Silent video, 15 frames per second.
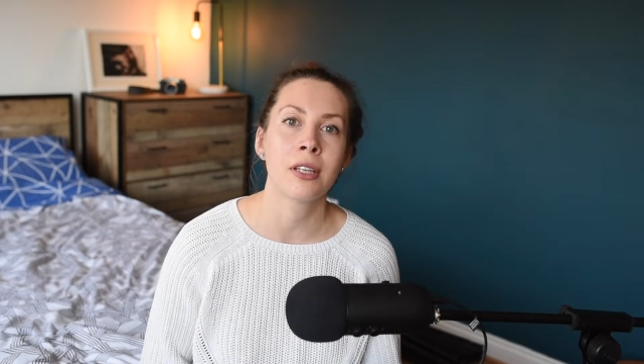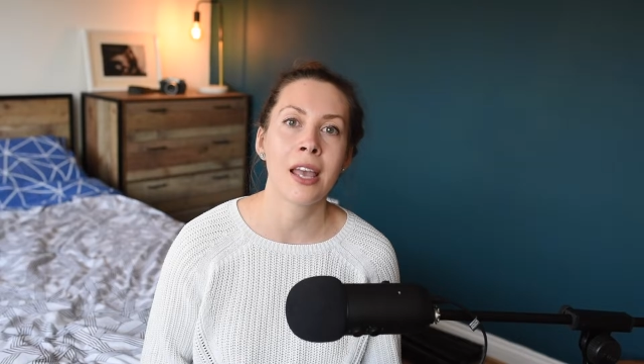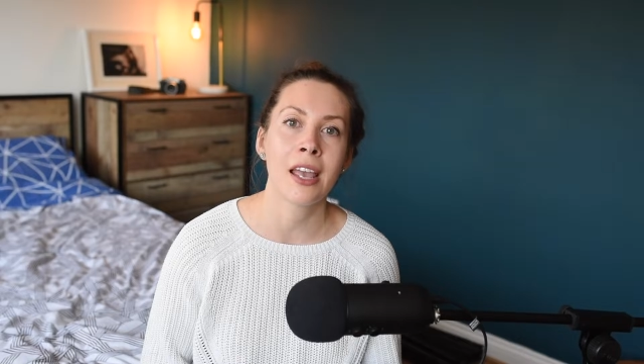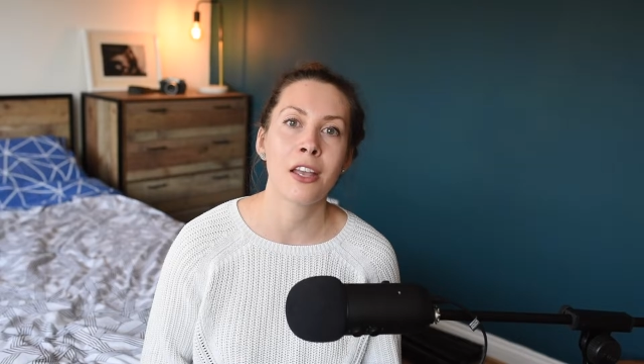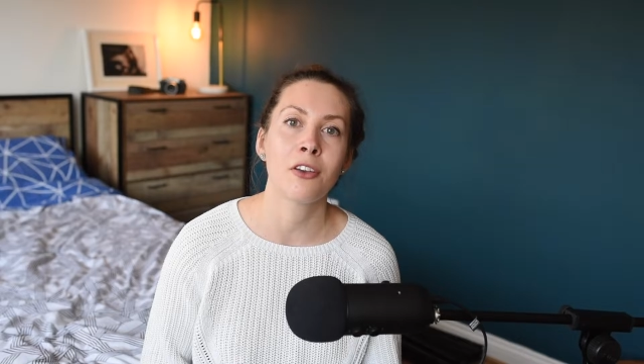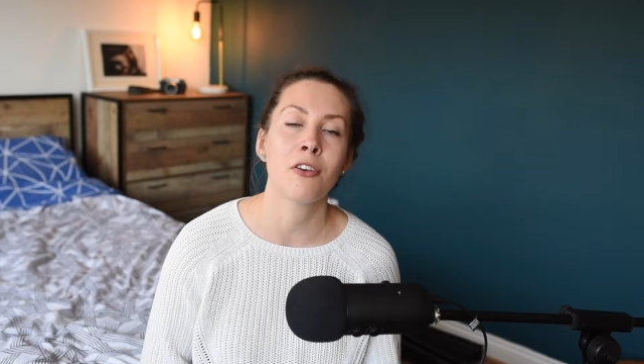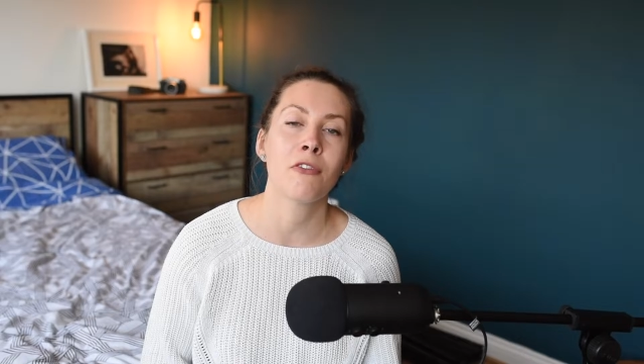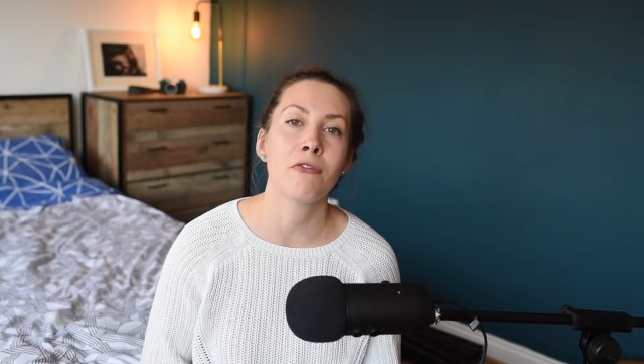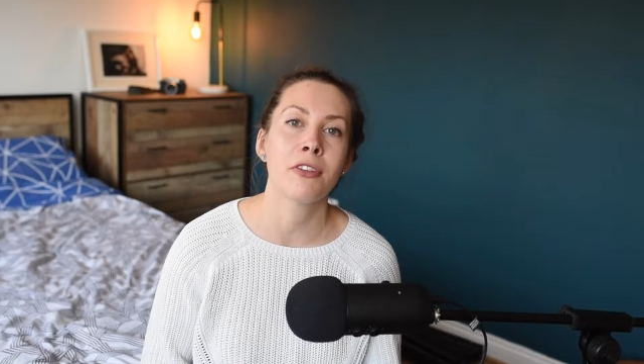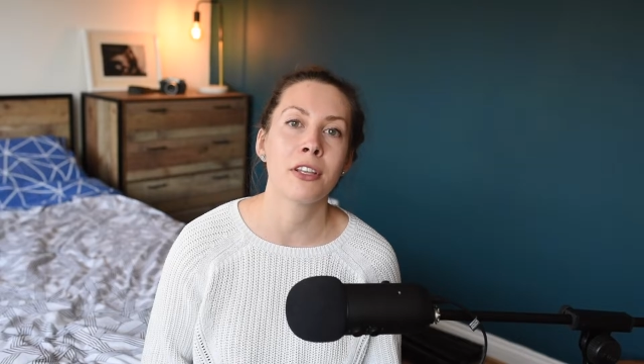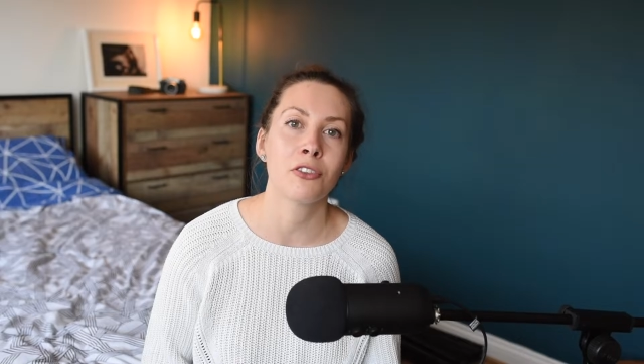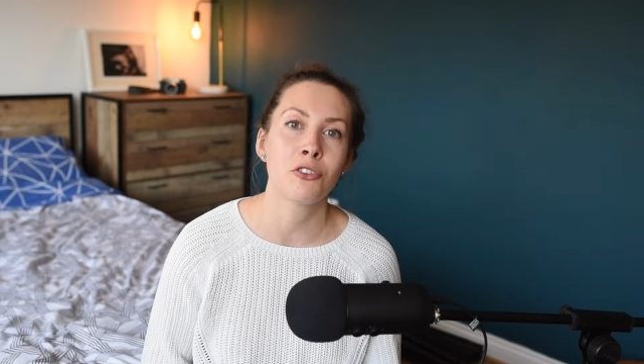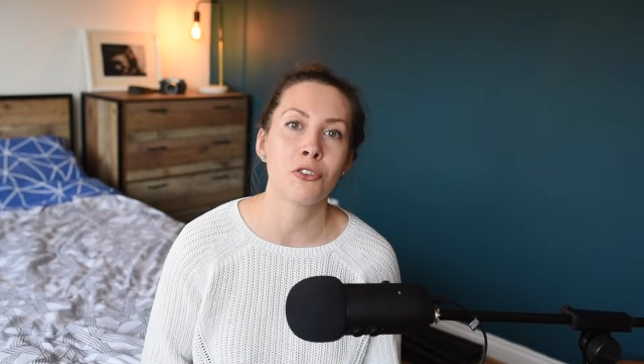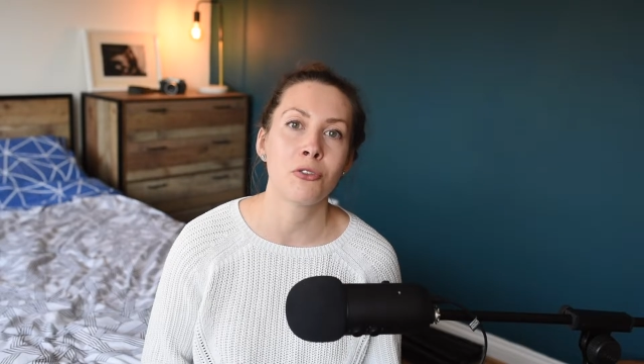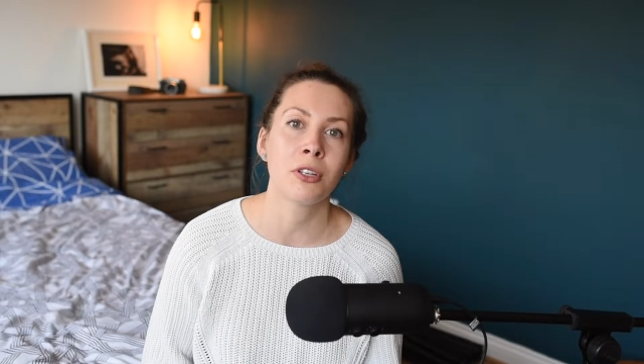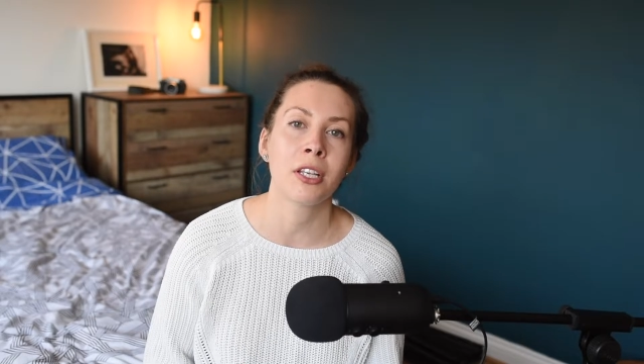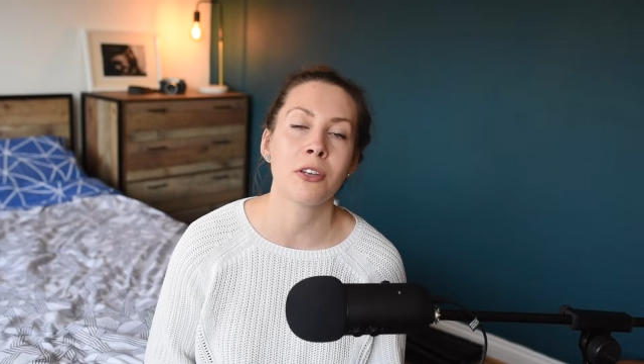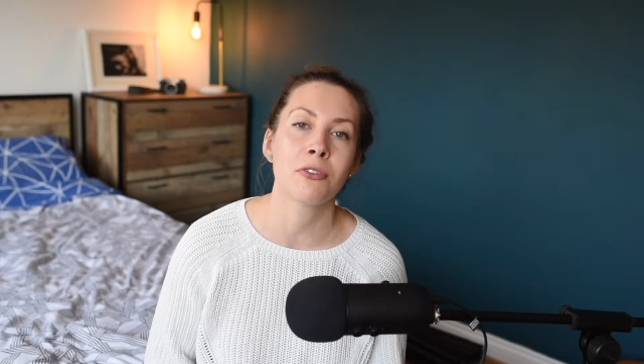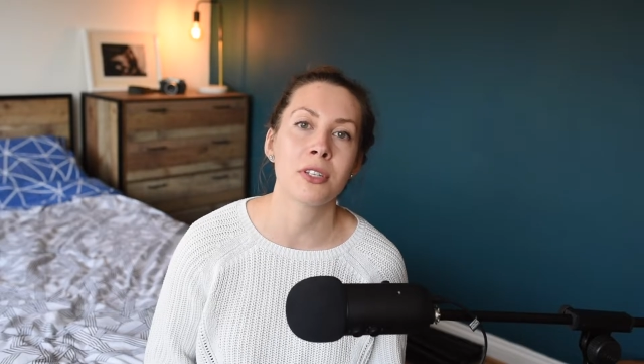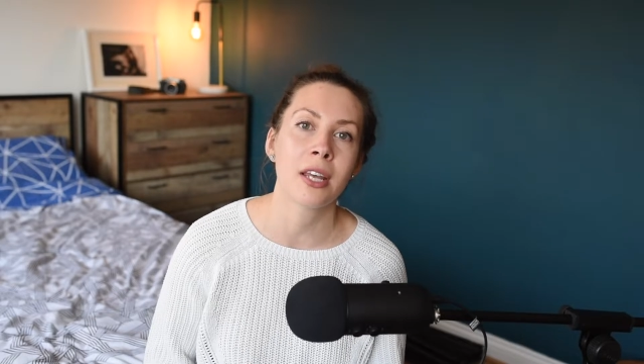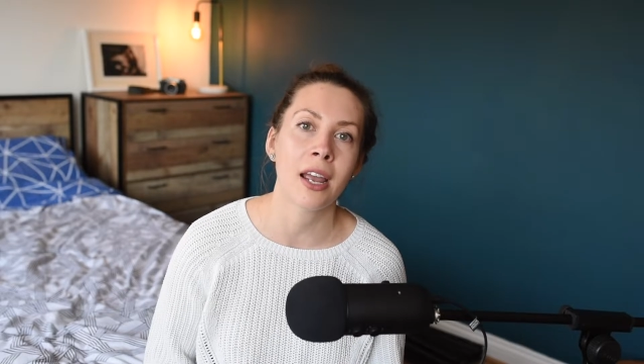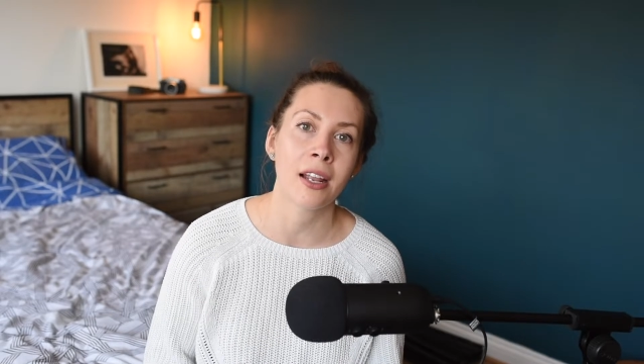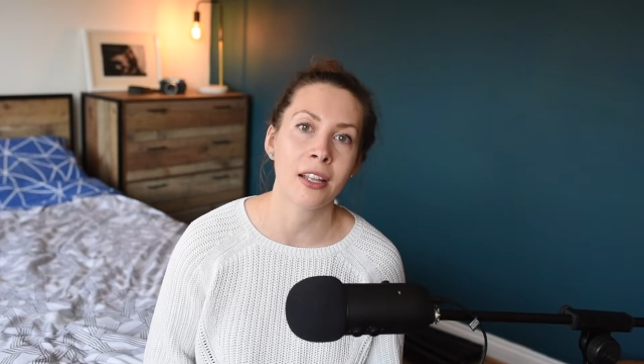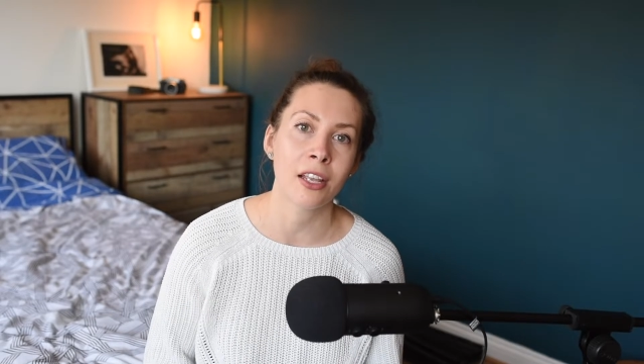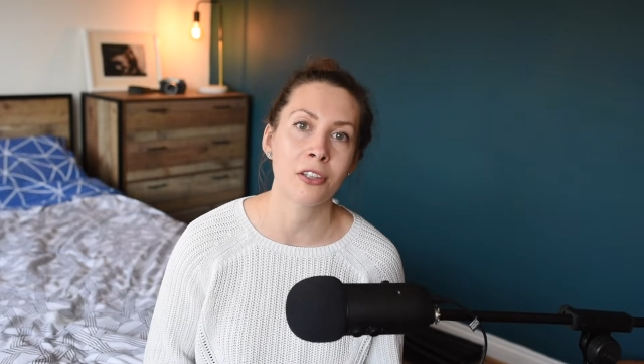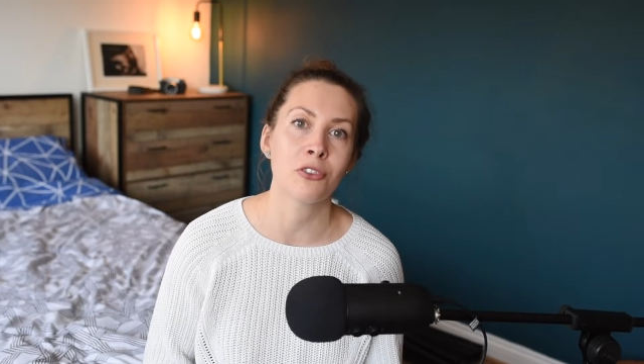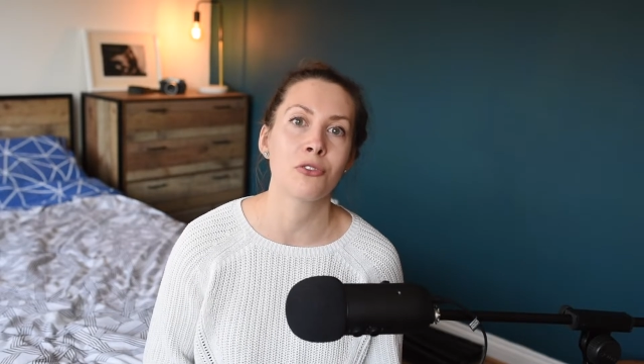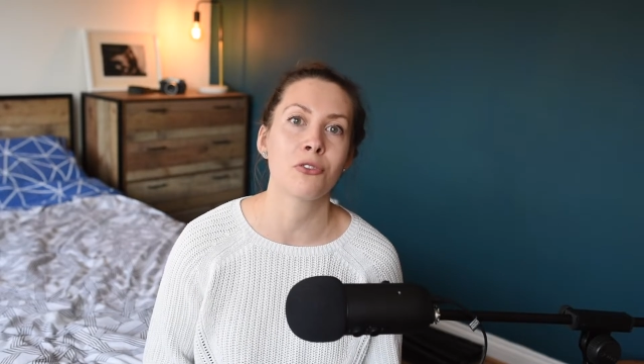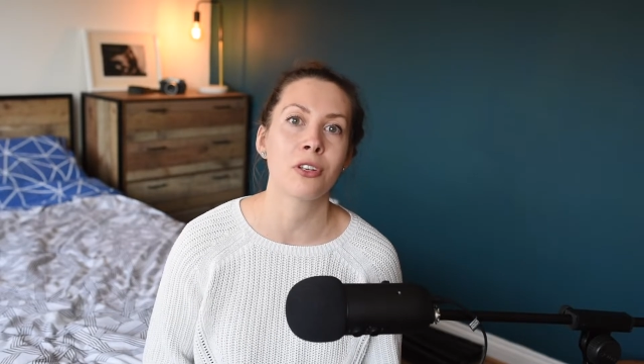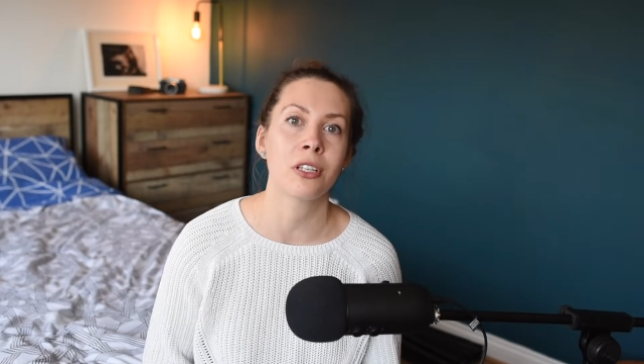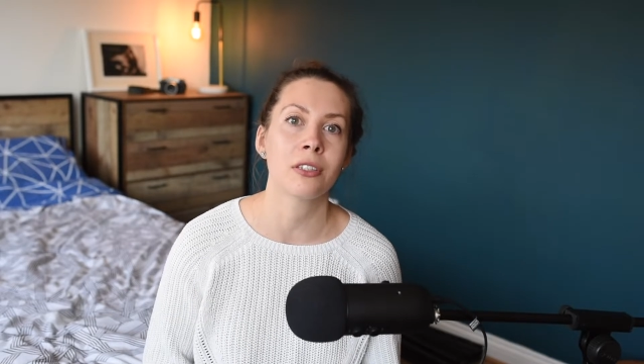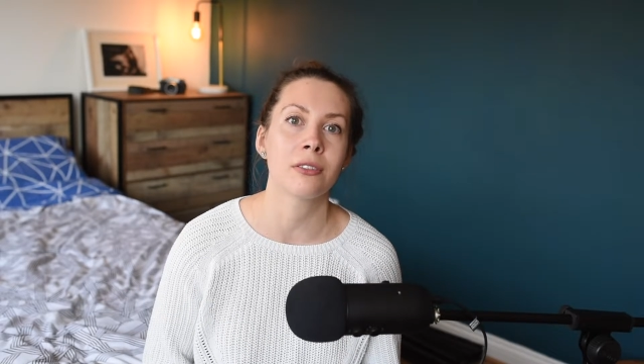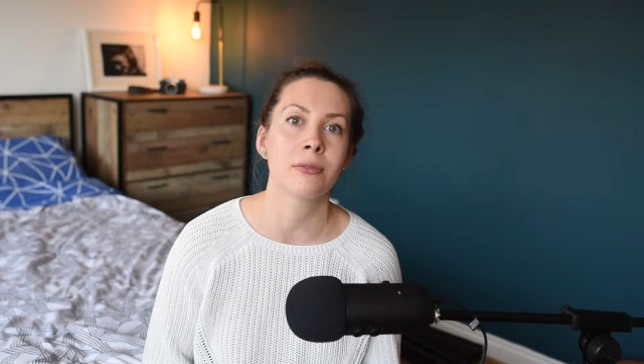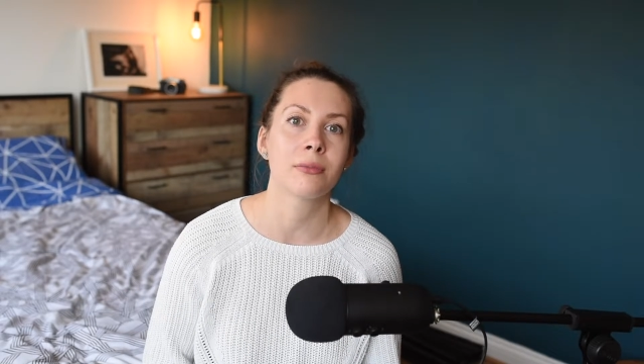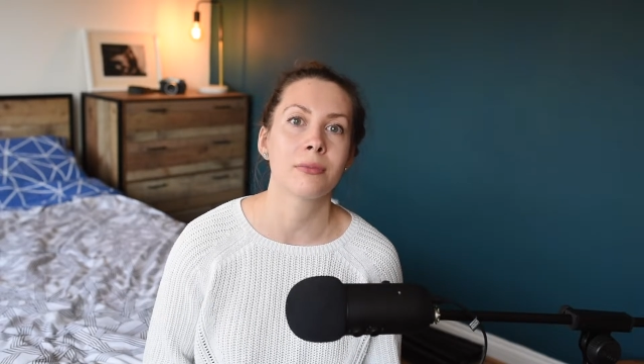gain confidence shooting outside in the streets.